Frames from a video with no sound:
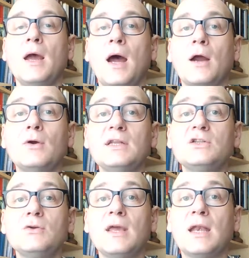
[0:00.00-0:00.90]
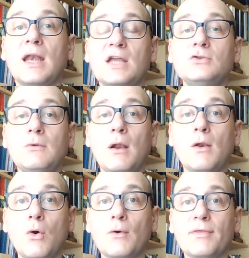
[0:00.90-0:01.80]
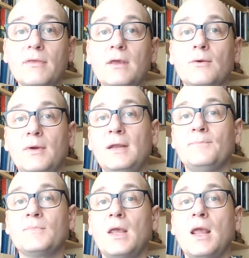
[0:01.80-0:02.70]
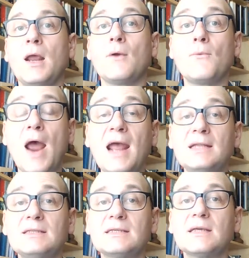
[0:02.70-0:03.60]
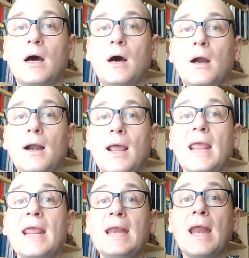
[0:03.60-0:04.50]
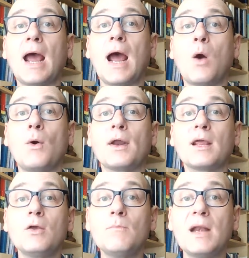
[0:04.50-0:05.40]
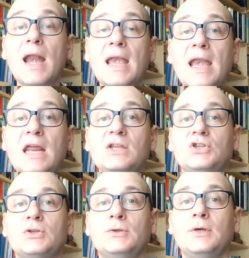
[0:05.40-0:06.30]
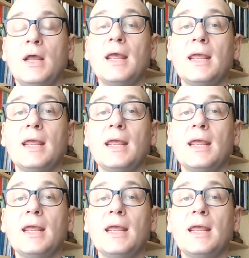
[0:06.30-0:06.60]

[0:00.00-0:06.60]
According to the natural law theory, rights are in our human nature.